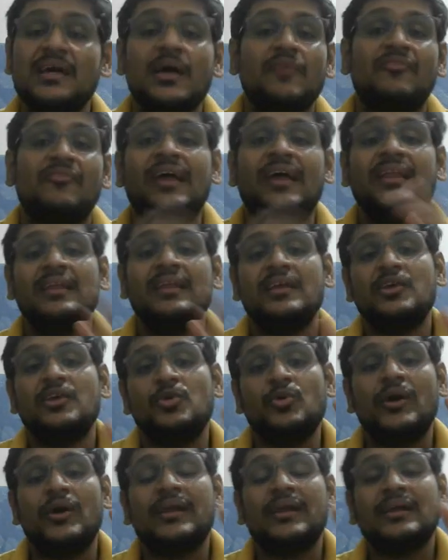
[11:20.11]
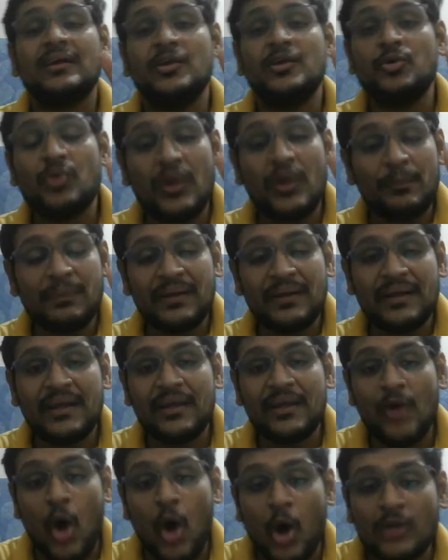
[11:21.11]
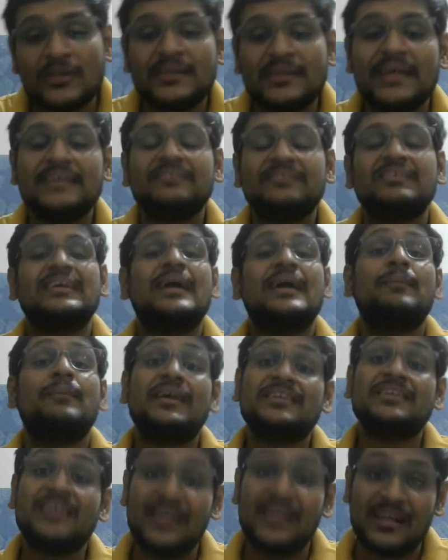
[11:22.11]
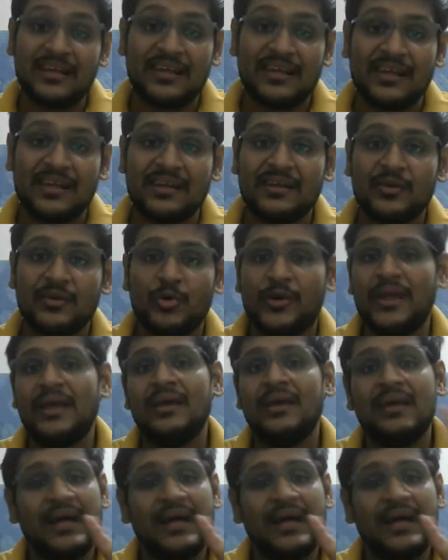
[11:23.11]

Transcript: when you completed all the things which I mentioned earlier, okay?